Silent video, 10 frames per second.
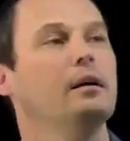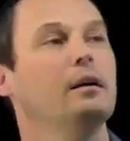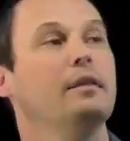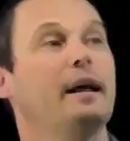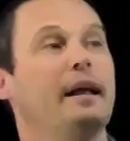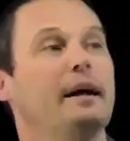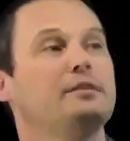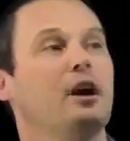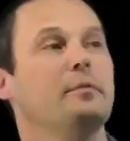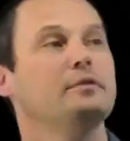that has
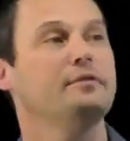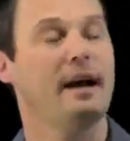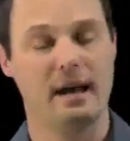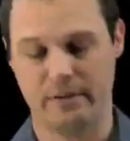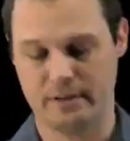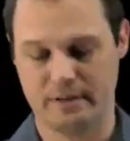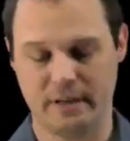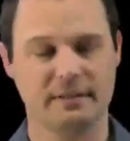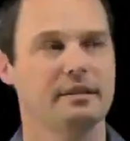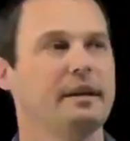carbons 5 and
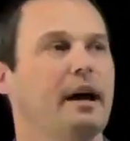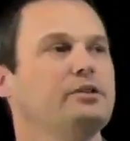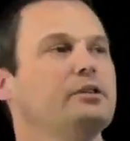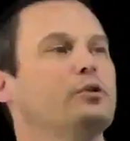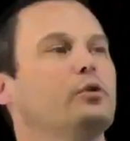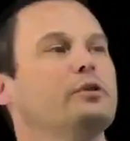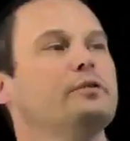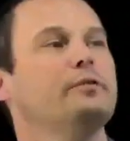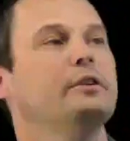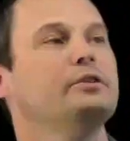6 attached in order to
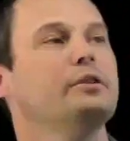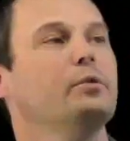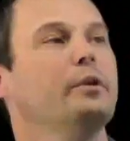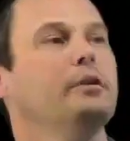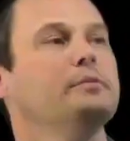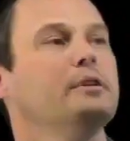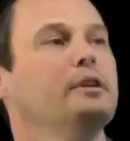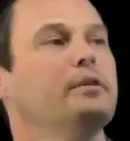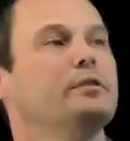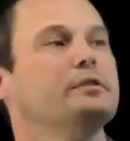finish the Williamson
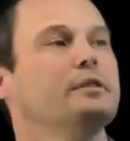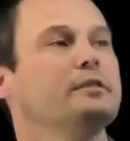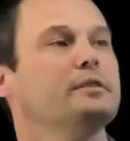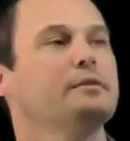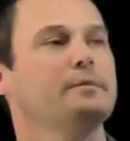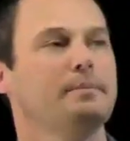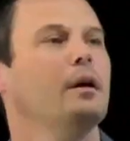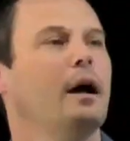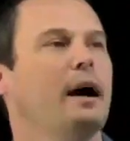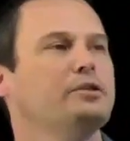ether synthesis.
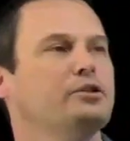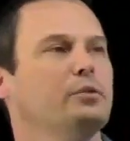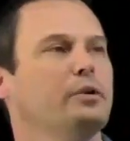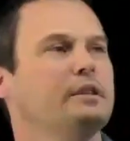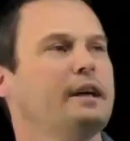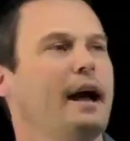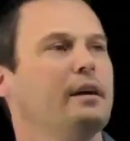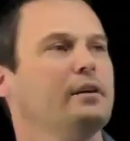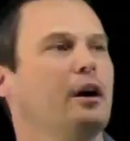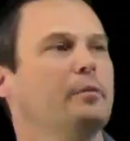Oxygen would
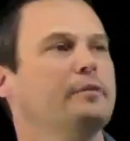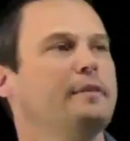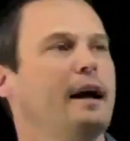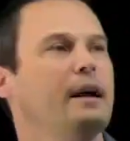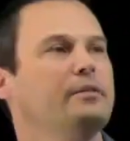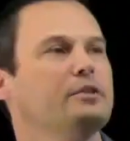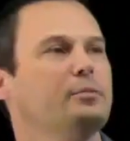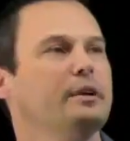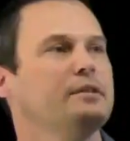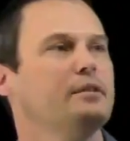attack carbon 5,
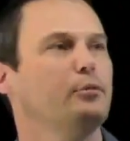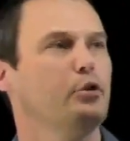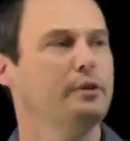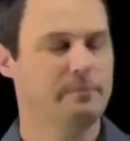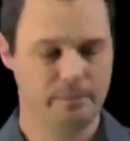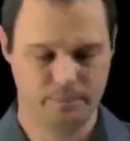displacing the bromine,